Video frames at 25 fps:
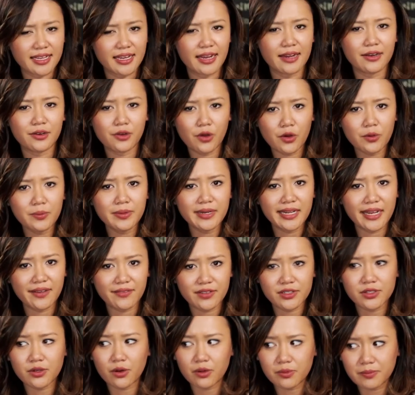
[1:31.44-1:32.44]
And yet nobody
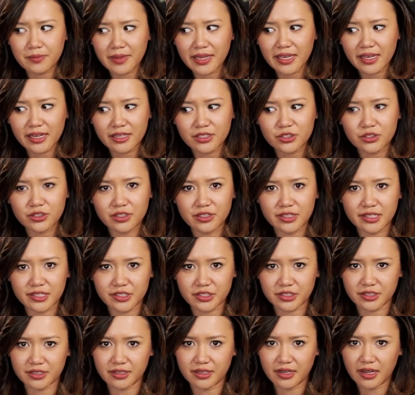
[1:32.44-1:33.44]
ever told me I should
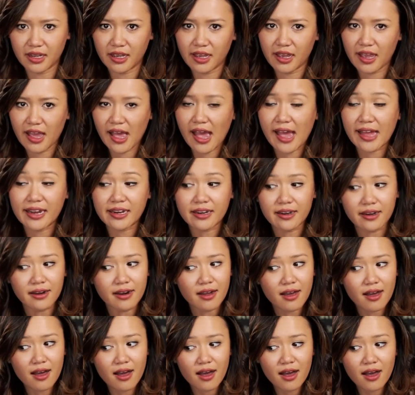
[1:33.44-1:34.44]
audition. And
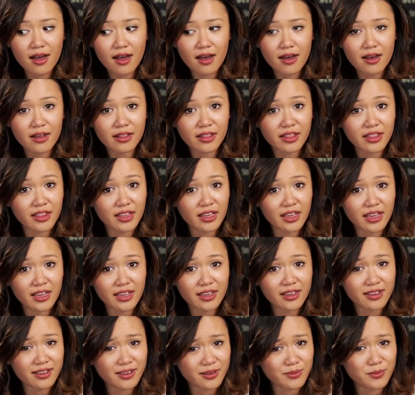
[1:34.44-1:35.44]

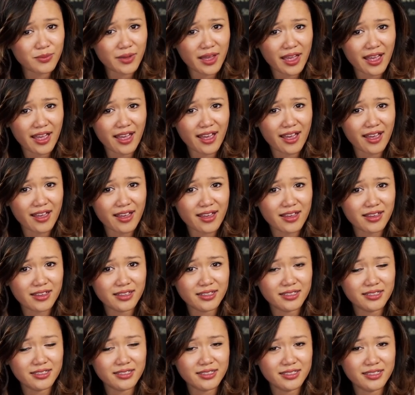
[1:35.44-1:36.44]
nothing
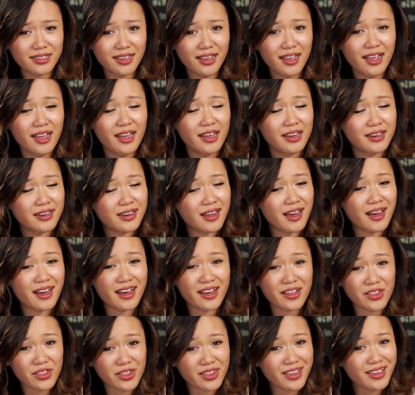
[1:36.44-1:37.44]
compares,
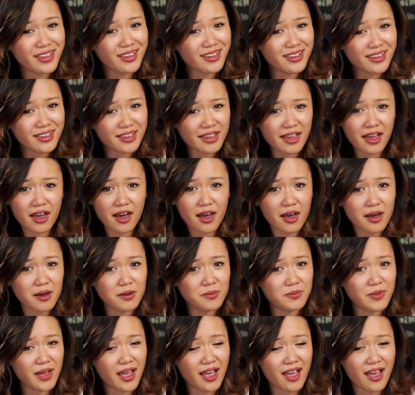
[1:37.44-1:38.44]
nothing
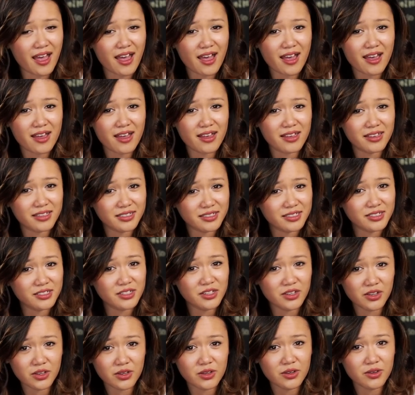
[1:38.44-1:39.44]
compares to
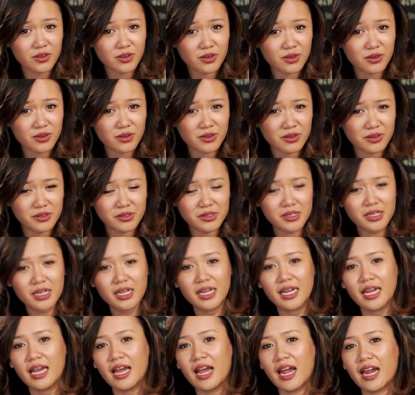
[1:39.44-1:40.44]
you.
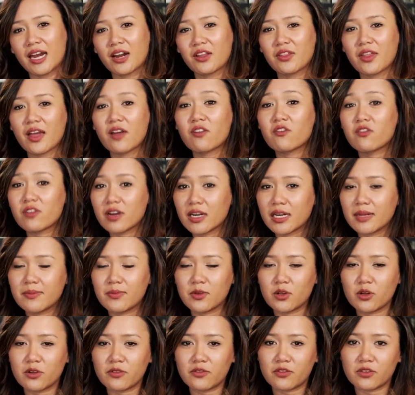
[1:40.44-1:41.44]
And on that really
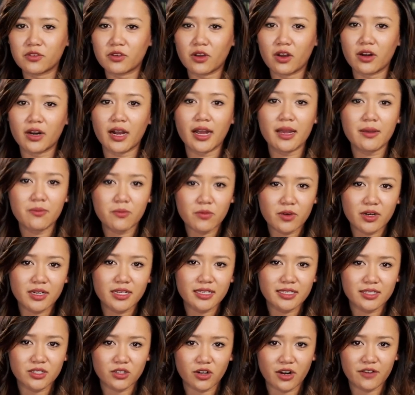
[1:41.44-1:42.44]
beautiful note, I am
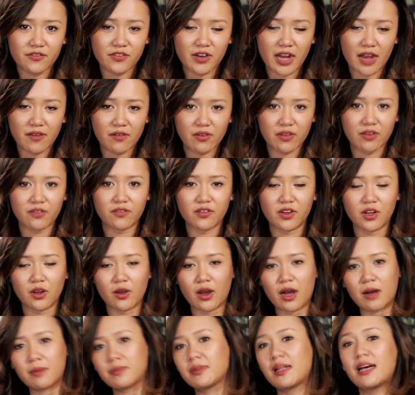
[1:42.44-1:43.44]
really sorry for not having a video
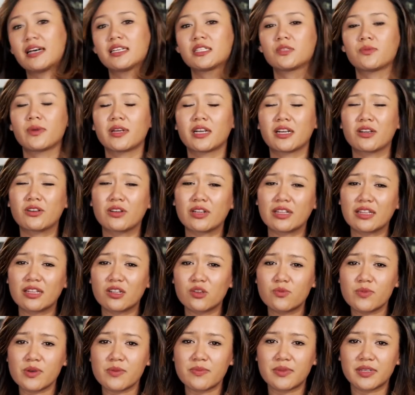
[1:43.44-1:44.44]
up last week. I got a
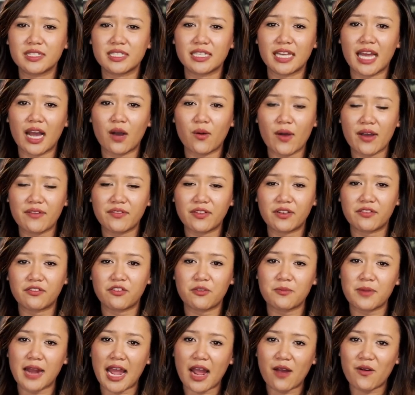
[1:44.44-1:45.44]
little bit busy. However,
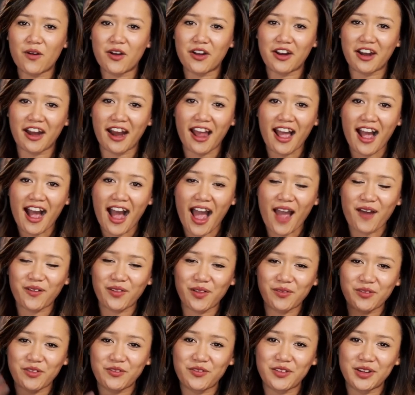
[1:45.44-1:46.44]
from now on, I will
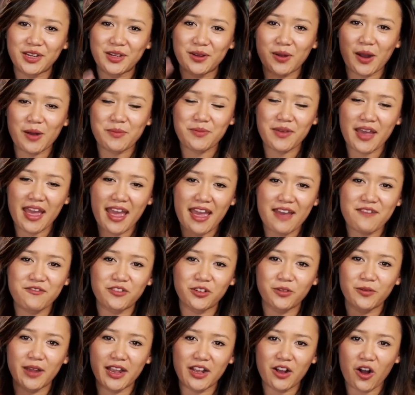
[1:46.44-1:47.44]
have a video up every
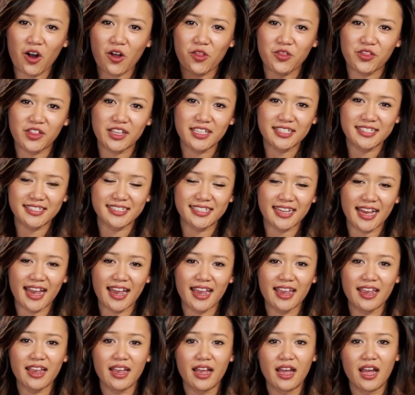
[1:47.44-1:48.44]
week on this
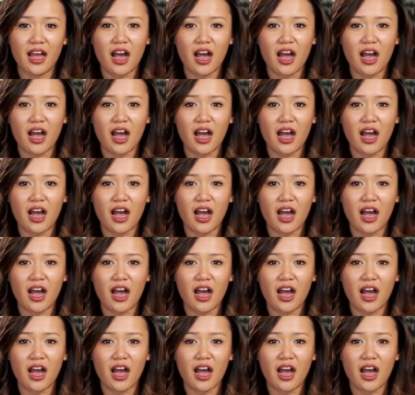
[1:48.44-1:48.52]
day.